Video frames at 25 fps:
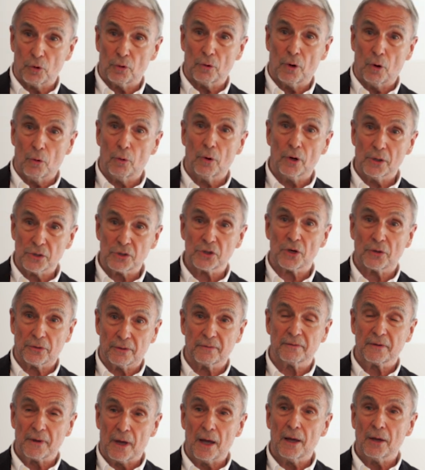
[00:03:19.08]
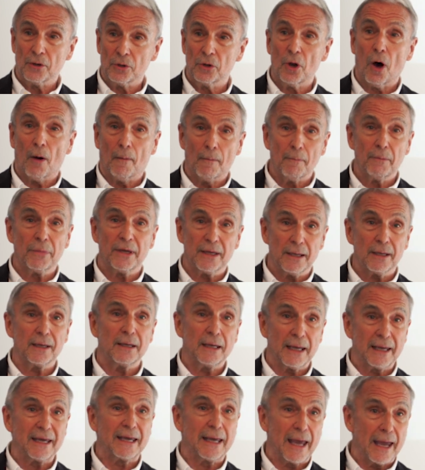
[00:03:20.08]
who were sort of not
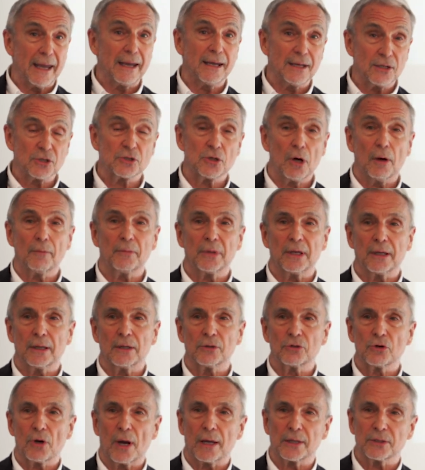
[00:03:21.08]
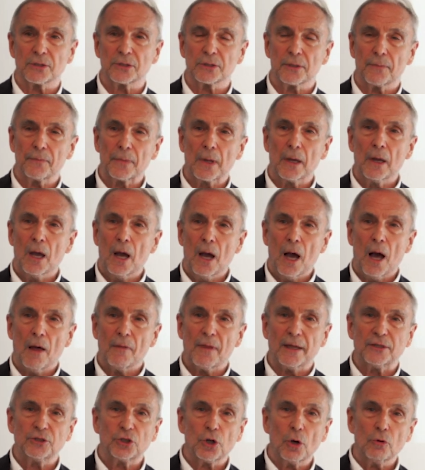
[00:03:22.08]
being engaged, not being addressed.
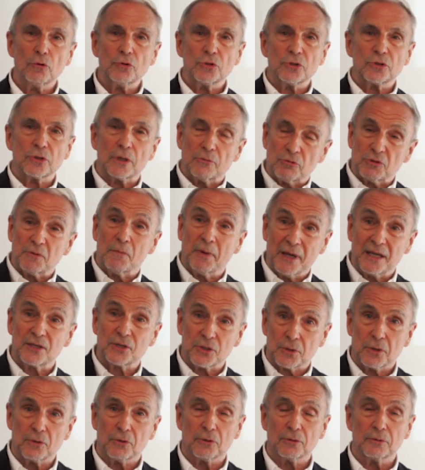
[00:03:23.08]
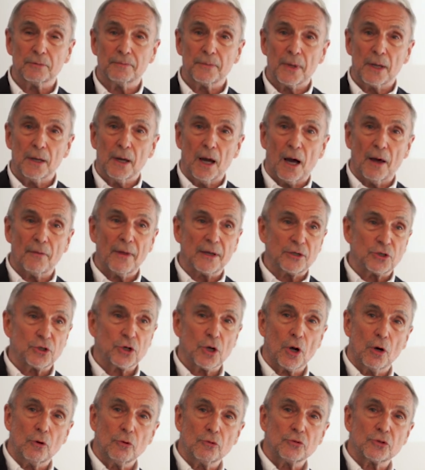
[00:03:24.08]
They chose, it was a big school, they
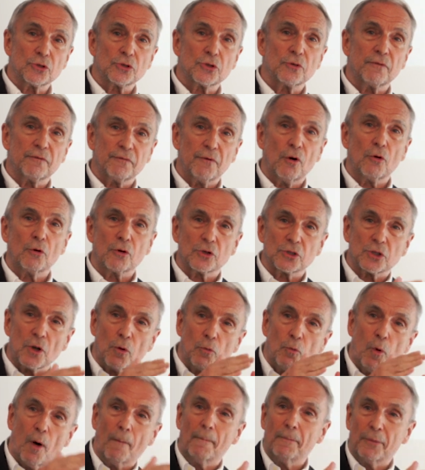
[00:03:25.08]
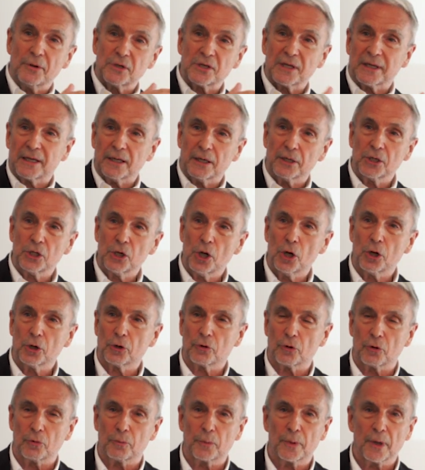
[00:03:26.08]
chose to focus on one particular year
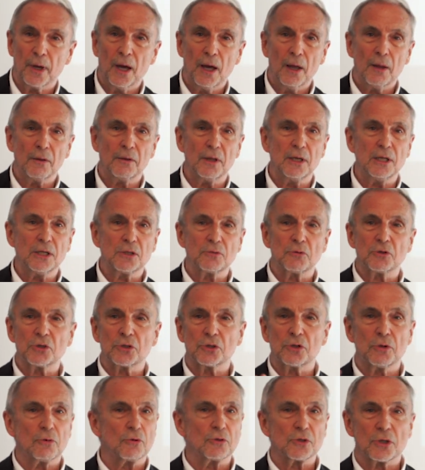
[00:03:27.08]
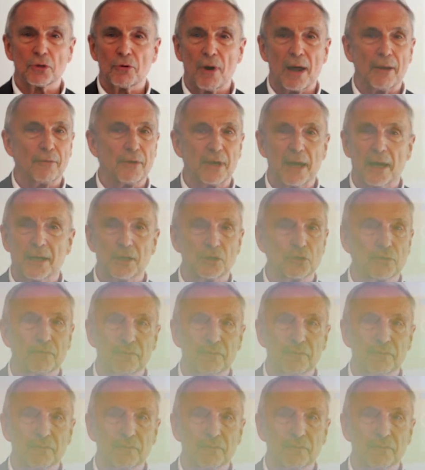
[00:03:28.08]
group. These were students around the age